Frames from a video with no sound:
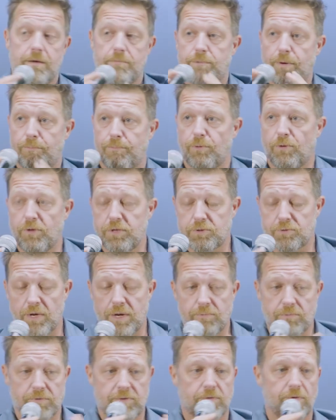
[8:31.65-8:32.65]
But Bullet
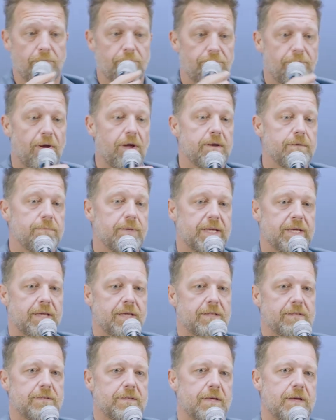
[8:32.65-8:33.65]
Train was so fun
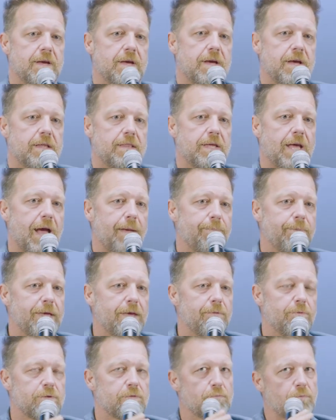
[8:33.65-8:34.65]
because the I
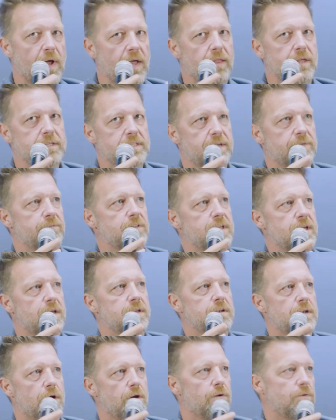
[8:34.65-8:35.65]
P was relatively
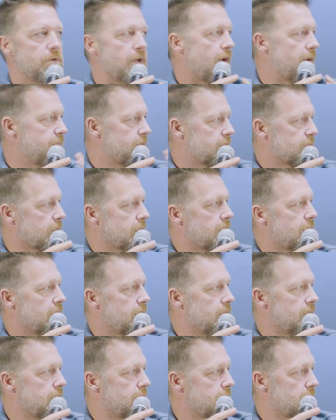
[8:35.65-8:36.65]
unknown,
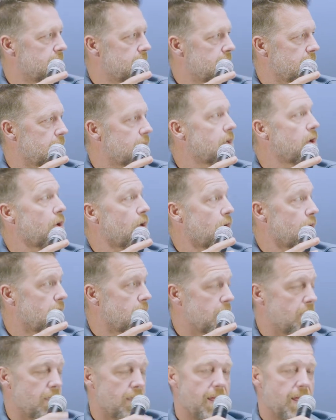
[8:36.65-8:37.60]
obviously here,